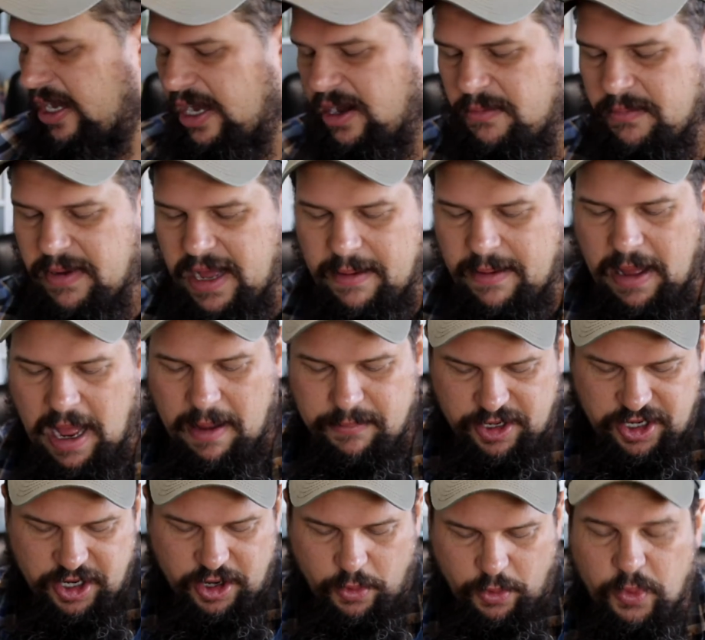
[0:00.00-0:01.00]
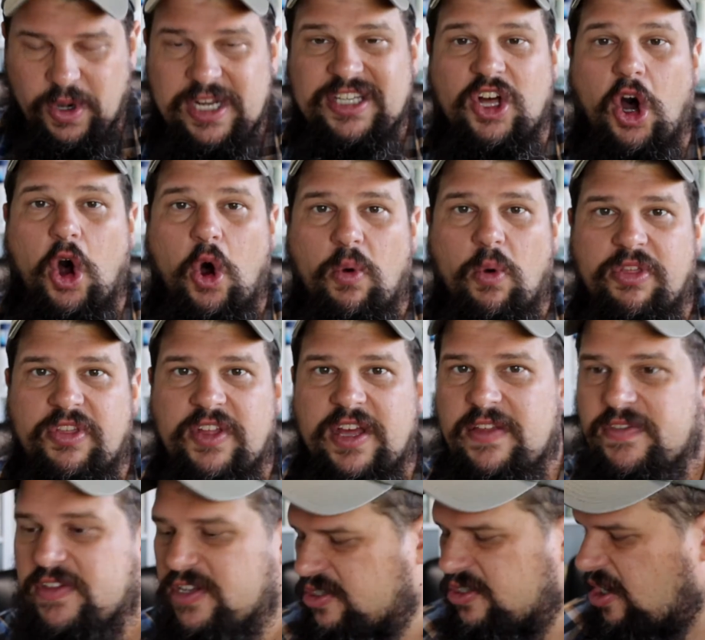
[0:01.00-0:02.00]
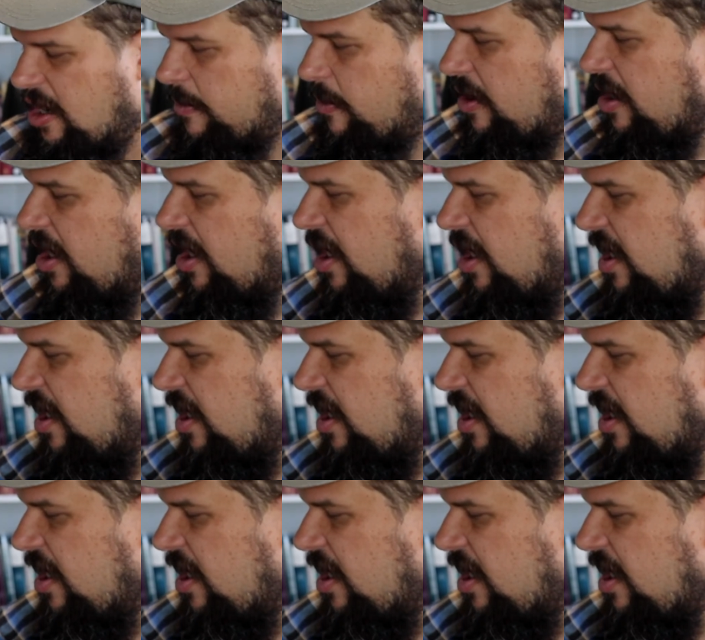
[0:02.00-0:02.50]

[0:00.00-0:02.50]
I'm going to read the whole thing this summer.